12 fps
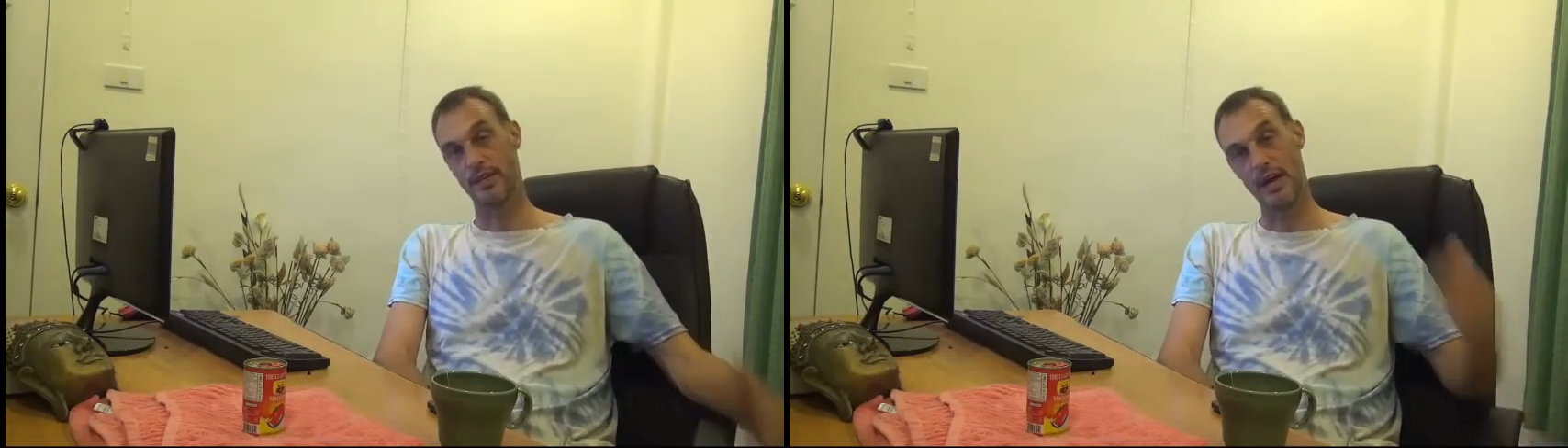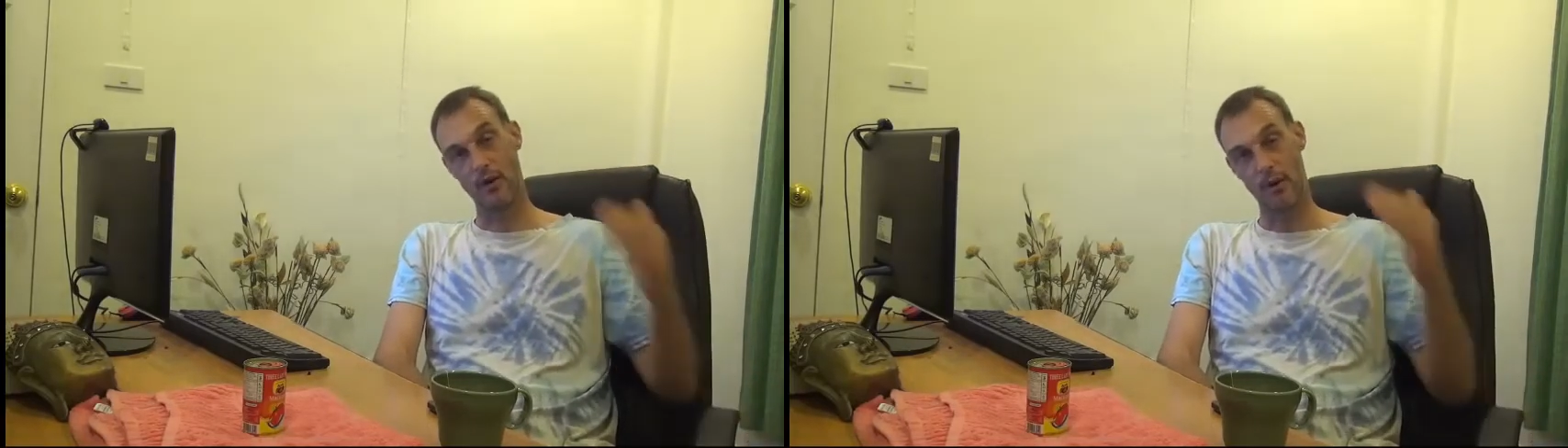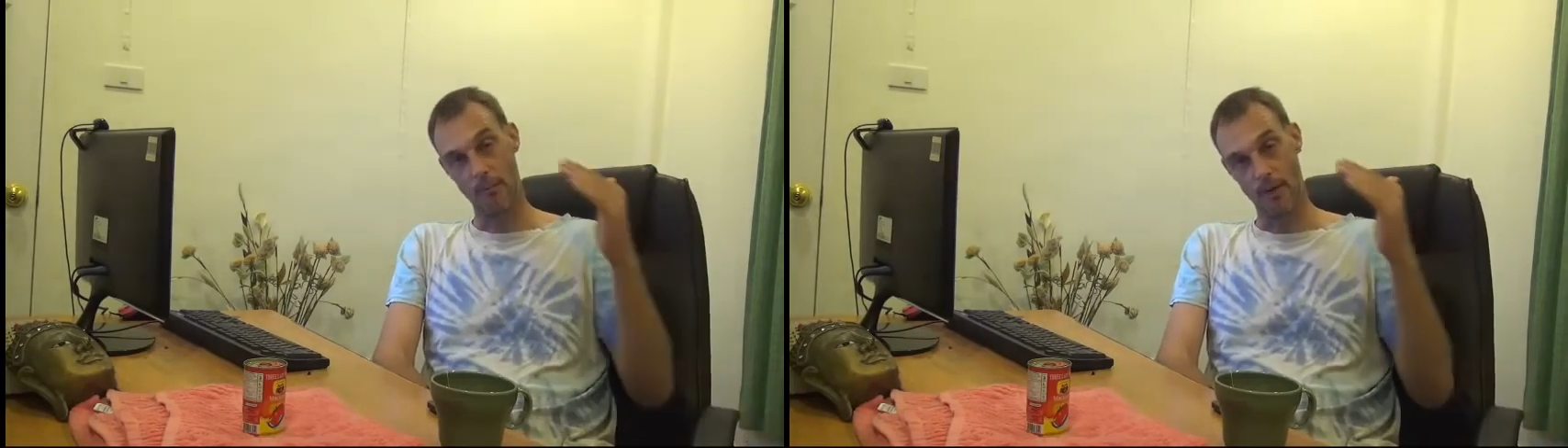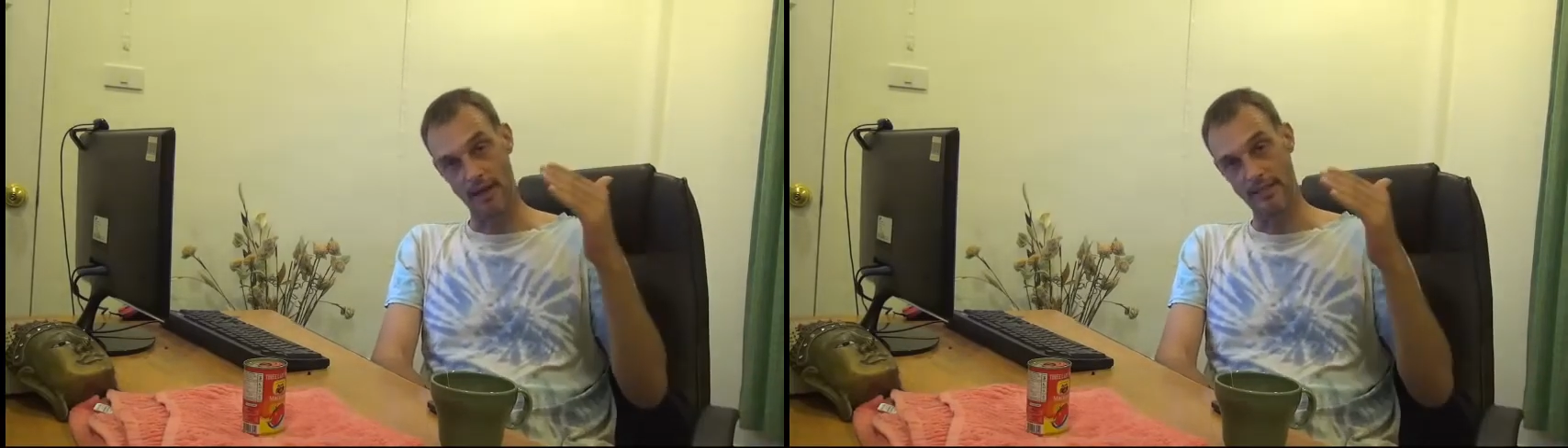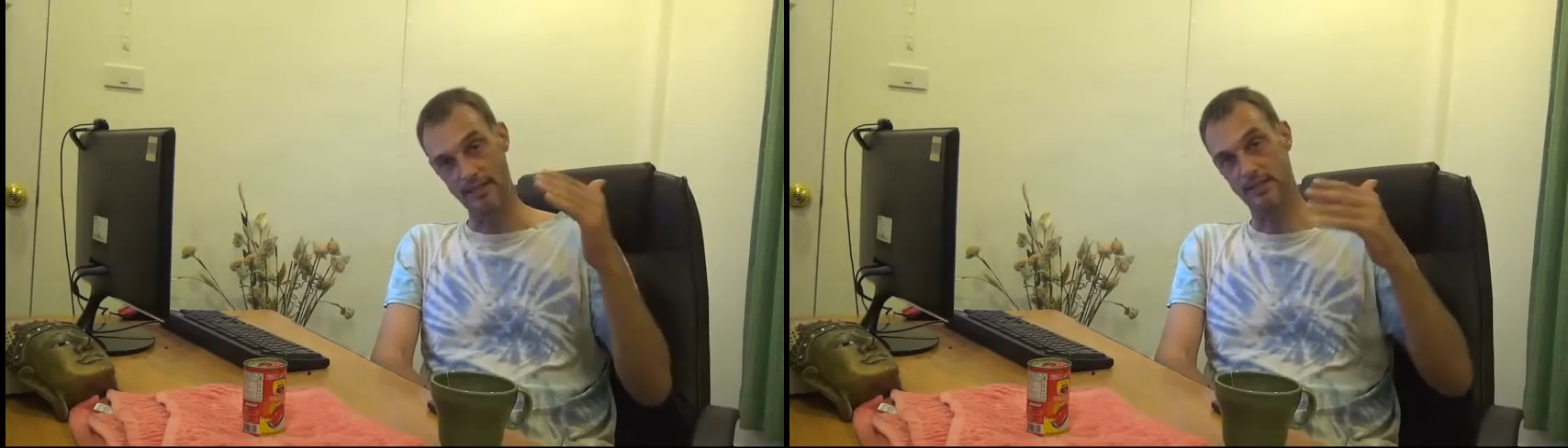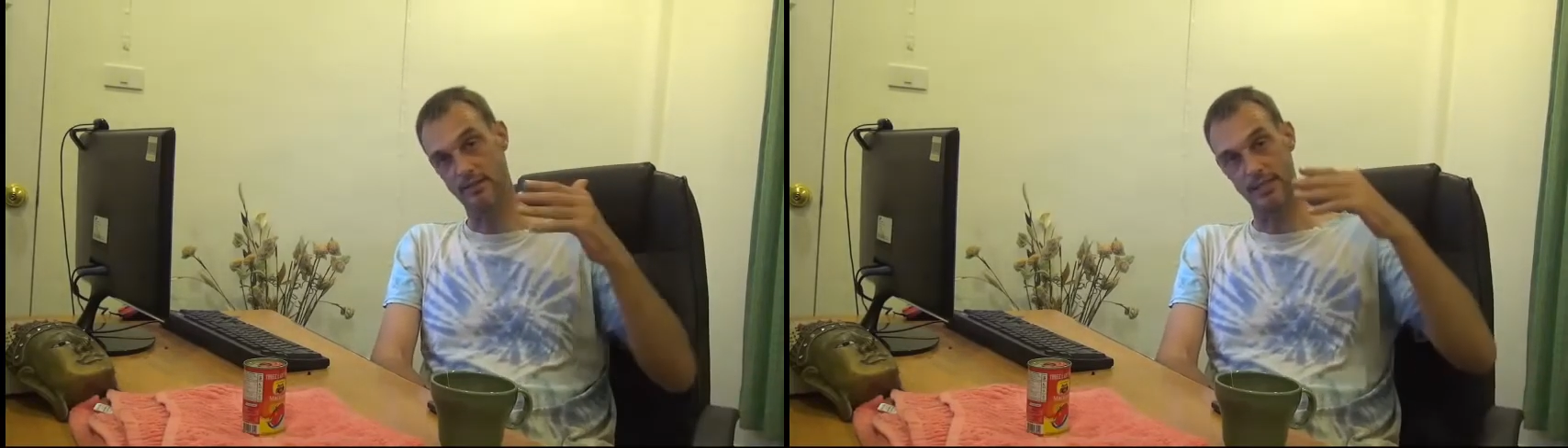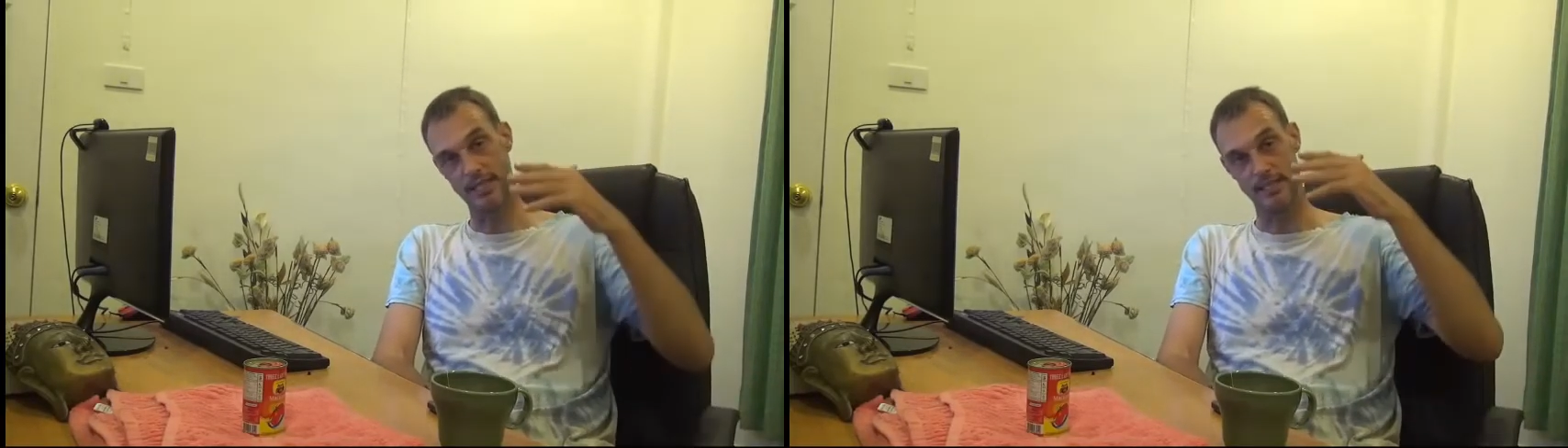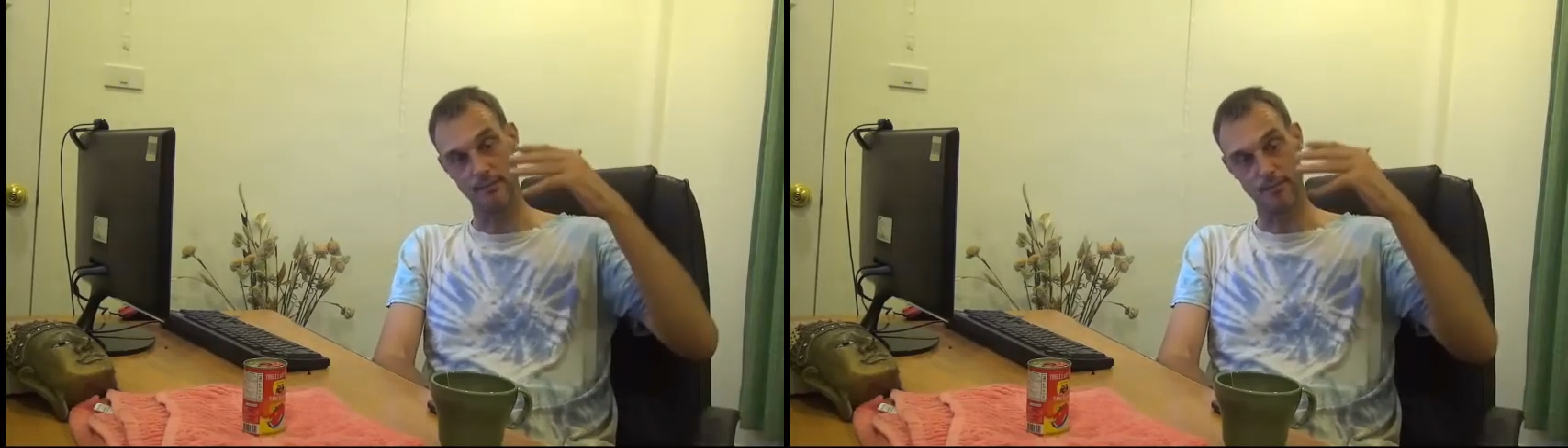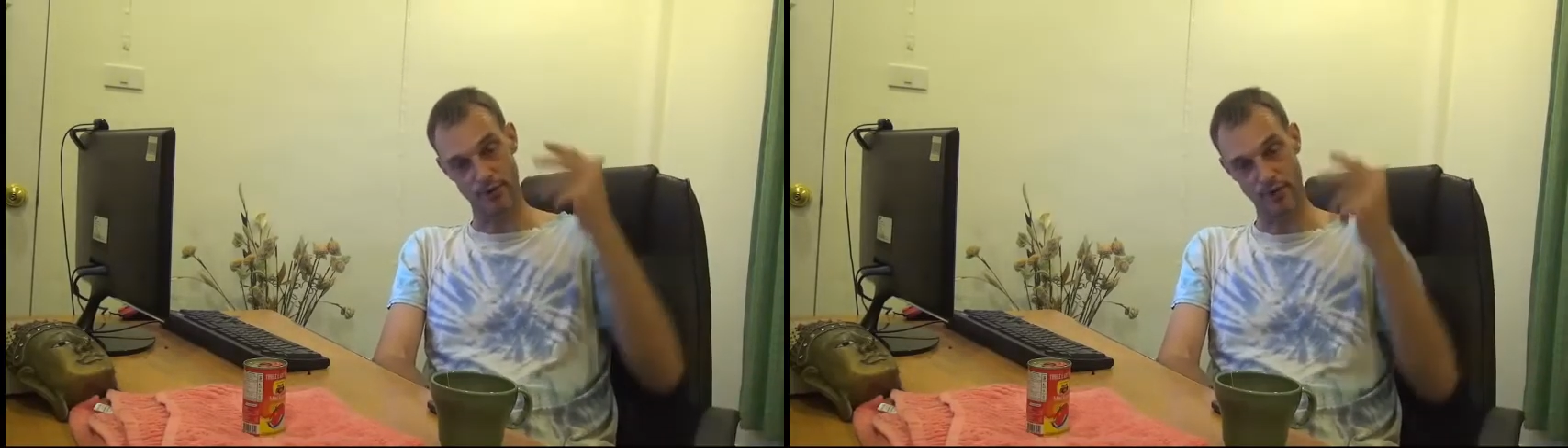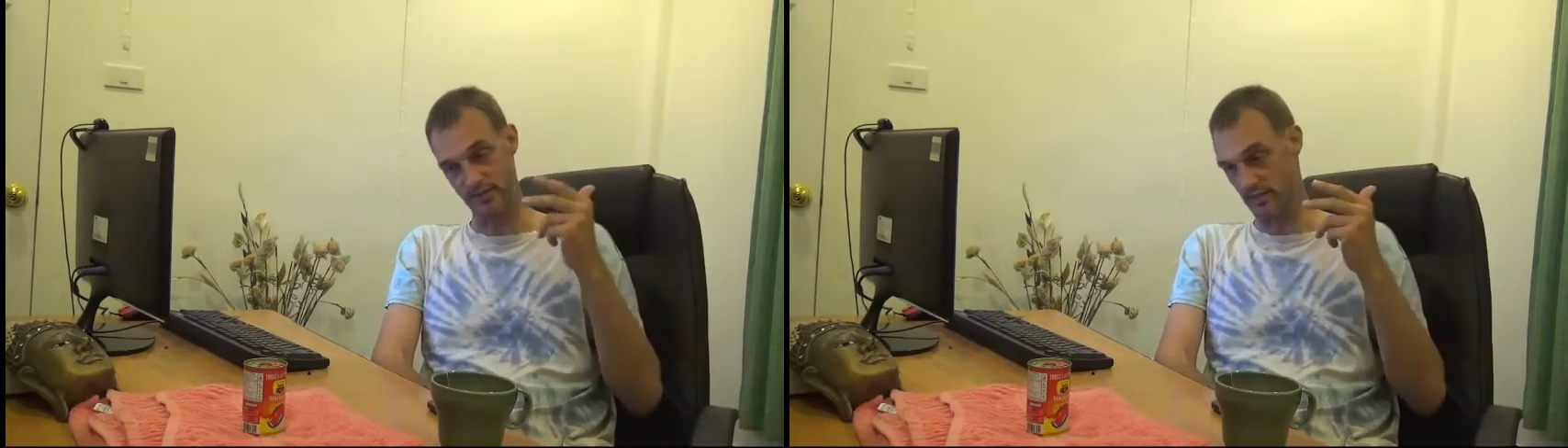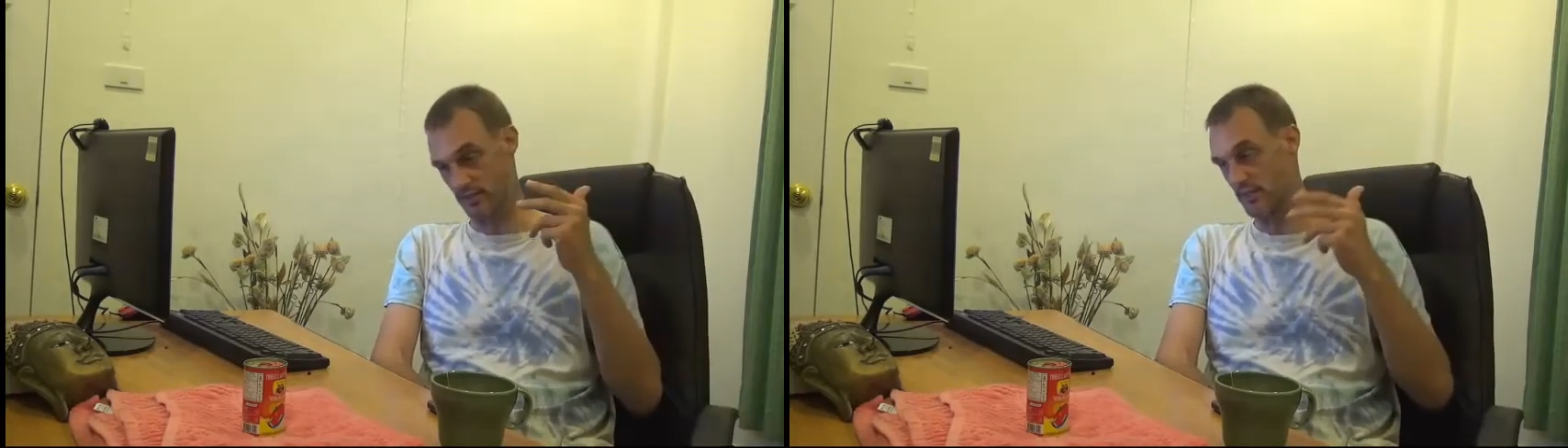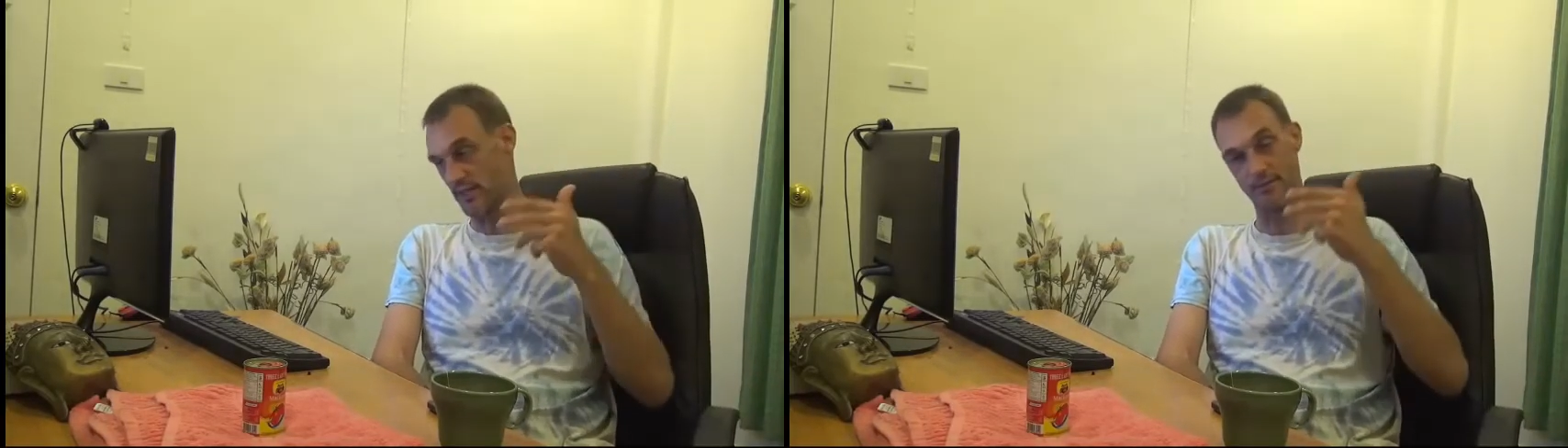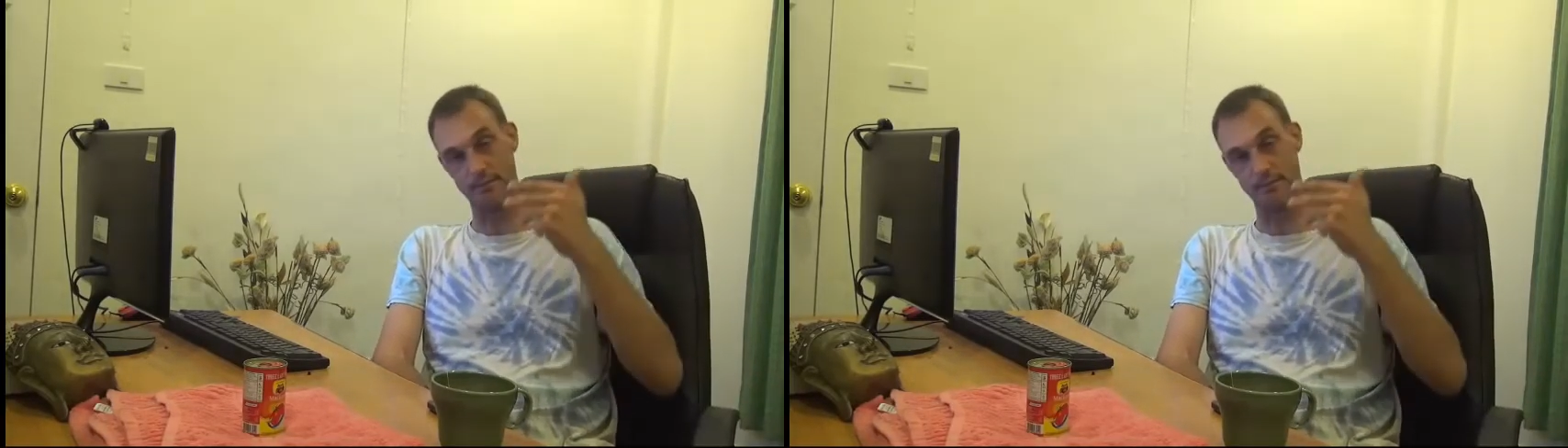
But our minds have been imprisoned,